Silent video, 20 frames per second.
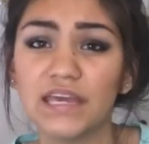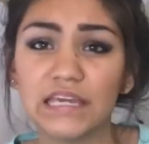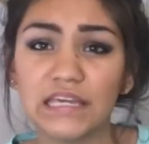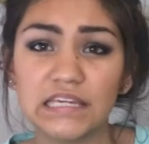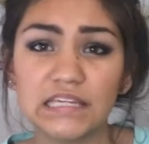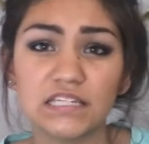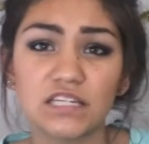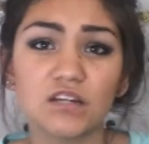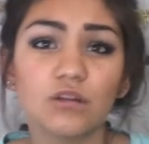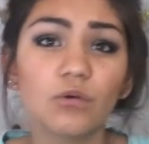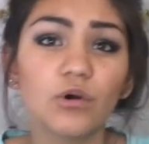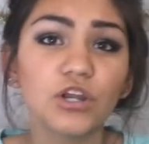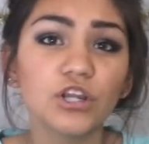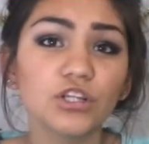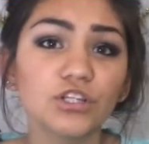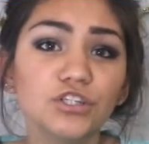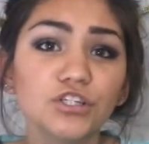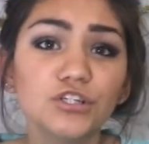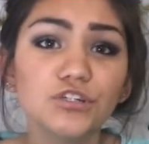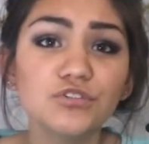He didn't want
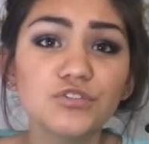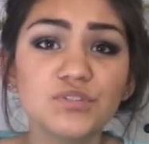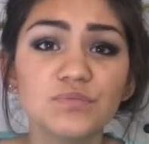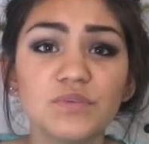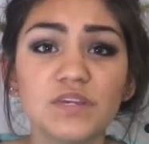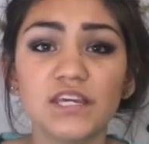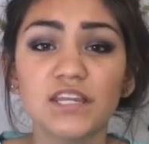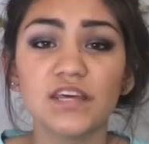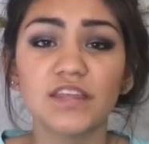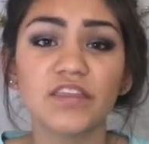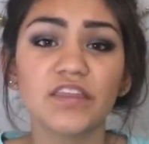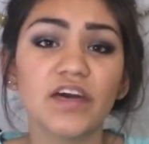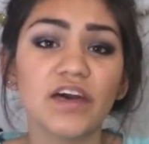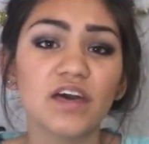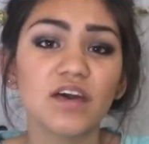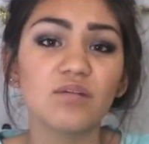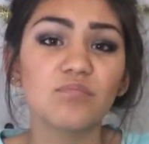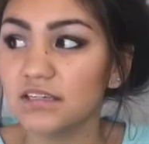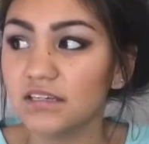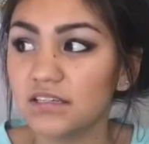to lose me to them.